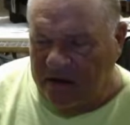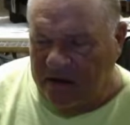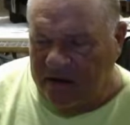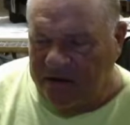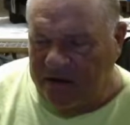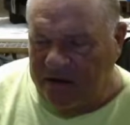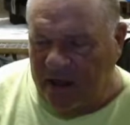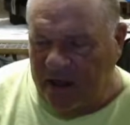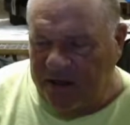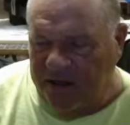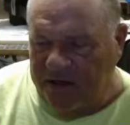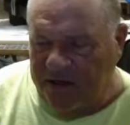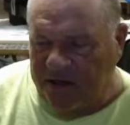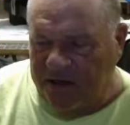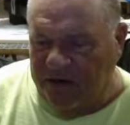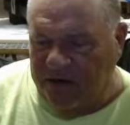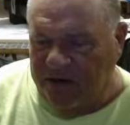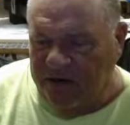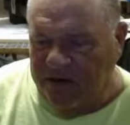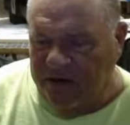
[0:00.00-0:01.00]
Not
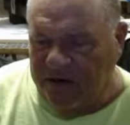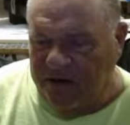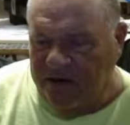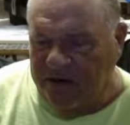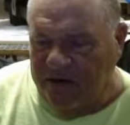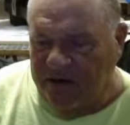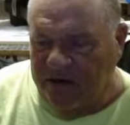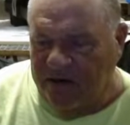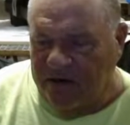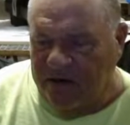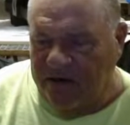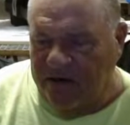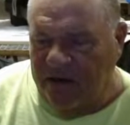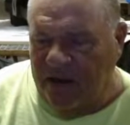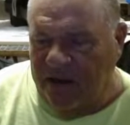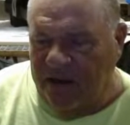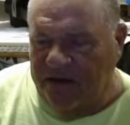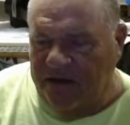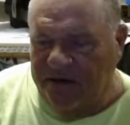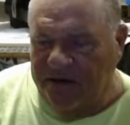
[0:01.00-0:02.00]
your,
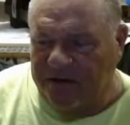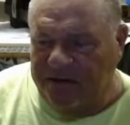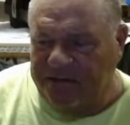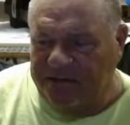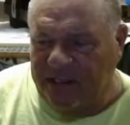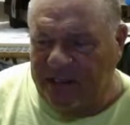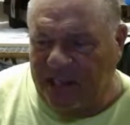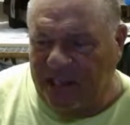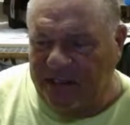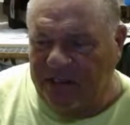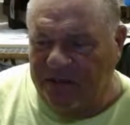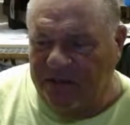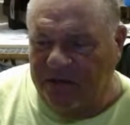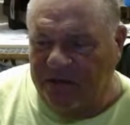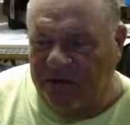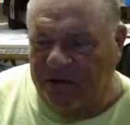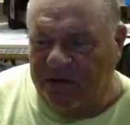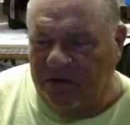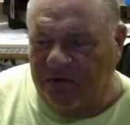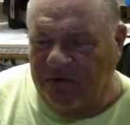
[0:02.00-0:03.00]
not your Italian
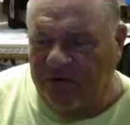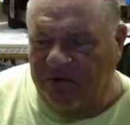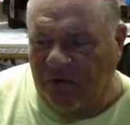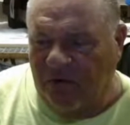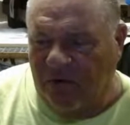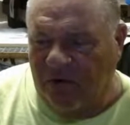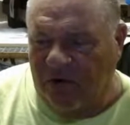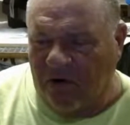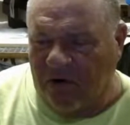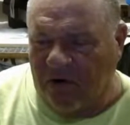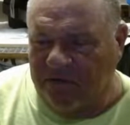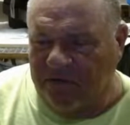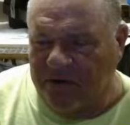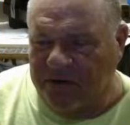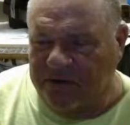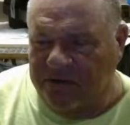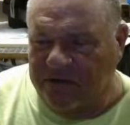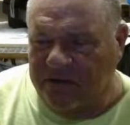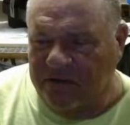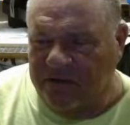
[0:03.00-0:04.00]
104,
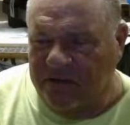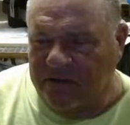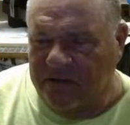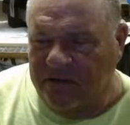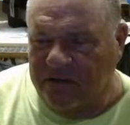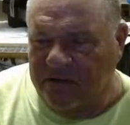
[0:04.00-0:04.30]
Victor.